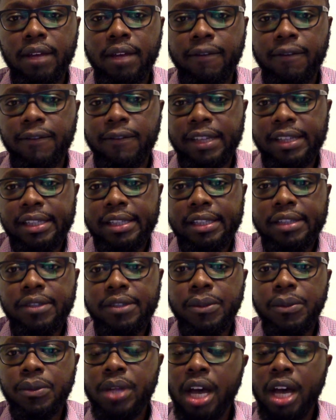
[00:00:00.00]
versus
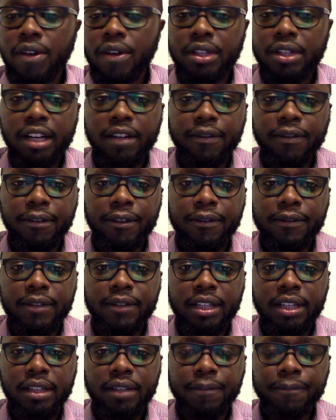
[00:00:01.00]

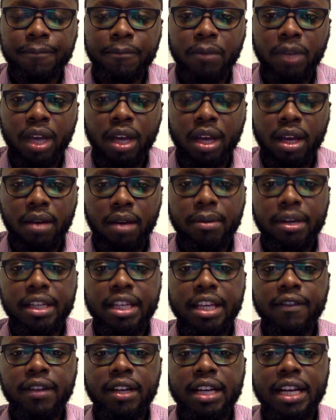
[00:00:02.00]
2015. But
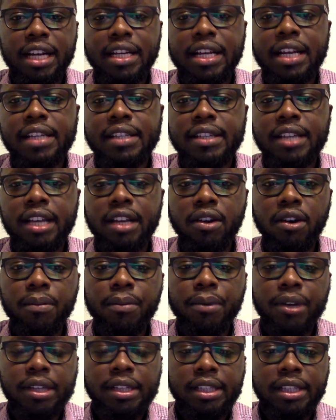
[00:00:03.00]
given that Cascade
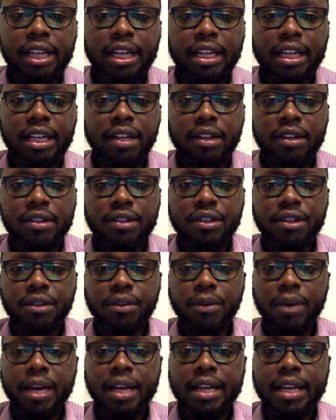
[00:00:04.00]
operates in an industry
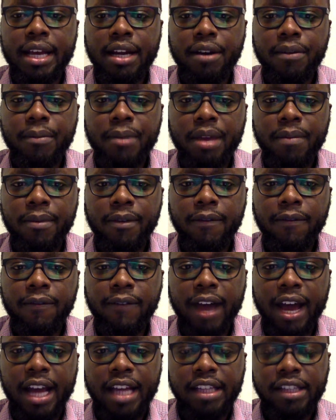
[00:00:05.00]
where there may be
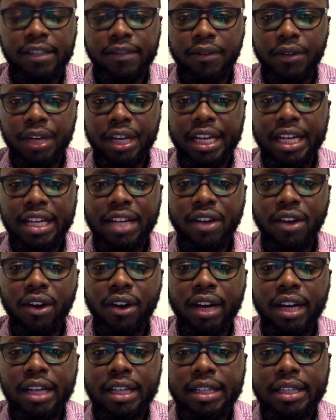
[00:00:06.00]
fines for
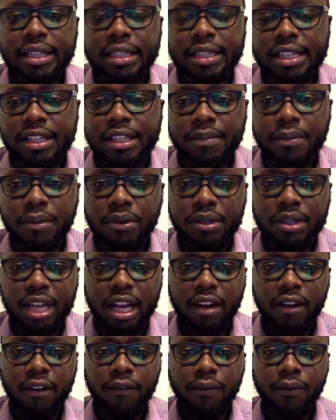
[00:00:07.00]
incorrect
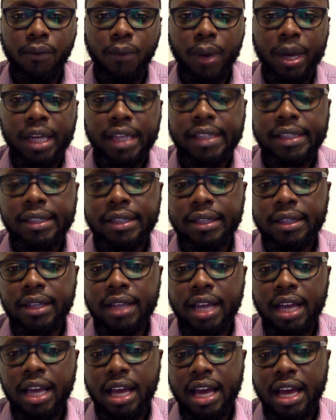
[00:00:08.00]
disposal of waste
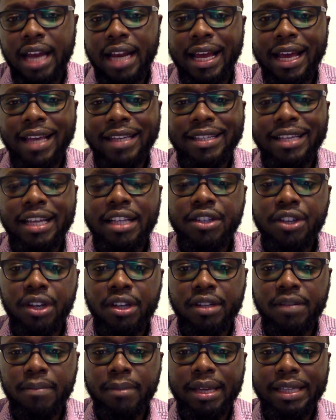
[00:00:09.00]
and
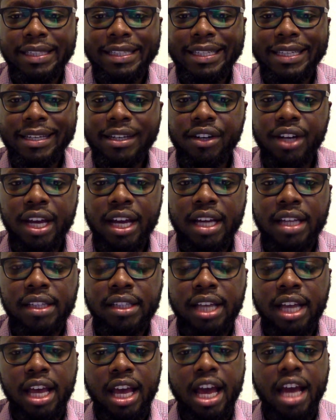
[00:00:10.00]
hazardous
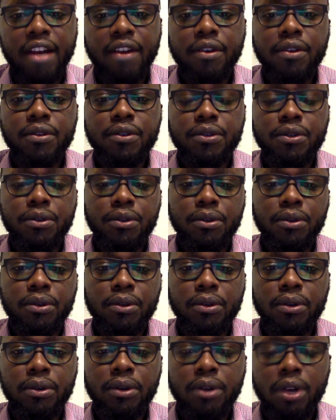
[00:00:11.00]
materials, and
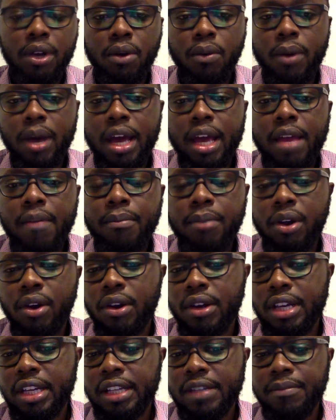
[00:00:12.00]
also where
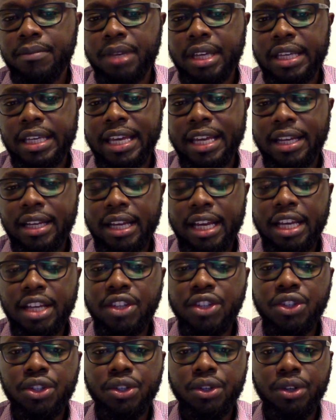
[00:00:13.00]
employees may get
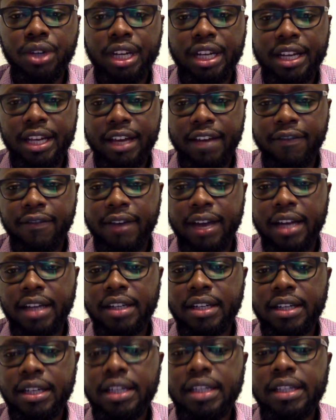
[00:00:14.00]
injured in their
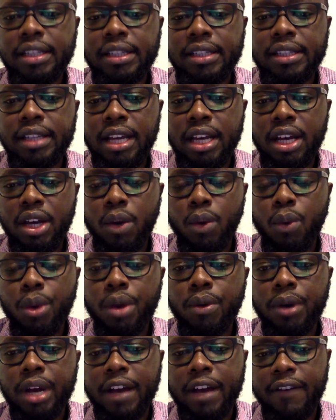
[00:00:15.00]
factories, we
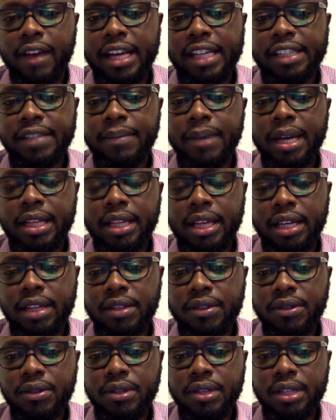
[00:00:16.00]
would have expected
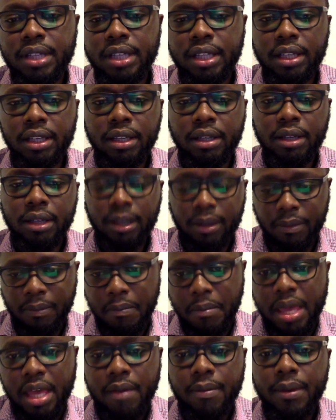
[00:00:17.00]
to see
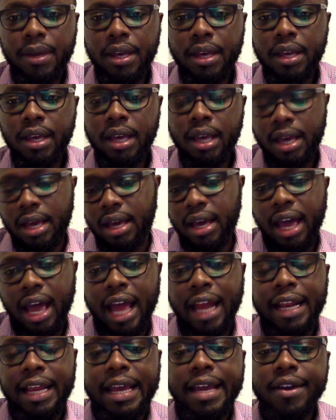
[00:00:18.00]
maybe
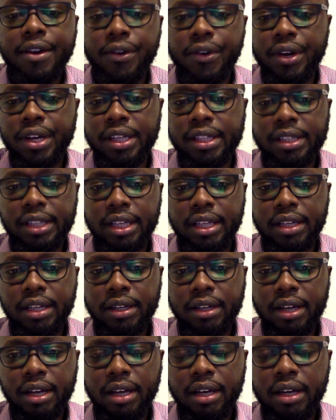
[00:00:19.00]
an increase
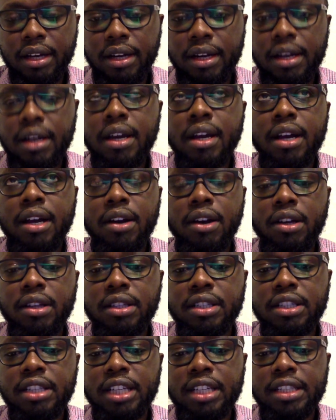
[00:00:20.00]
in
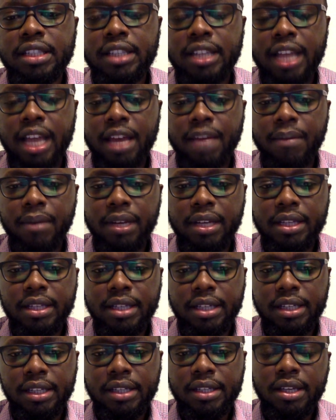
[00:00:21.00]
contingent
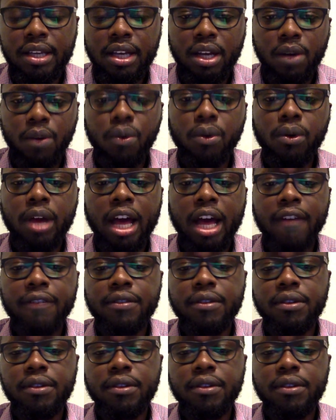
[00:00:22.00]
liabilities. We will have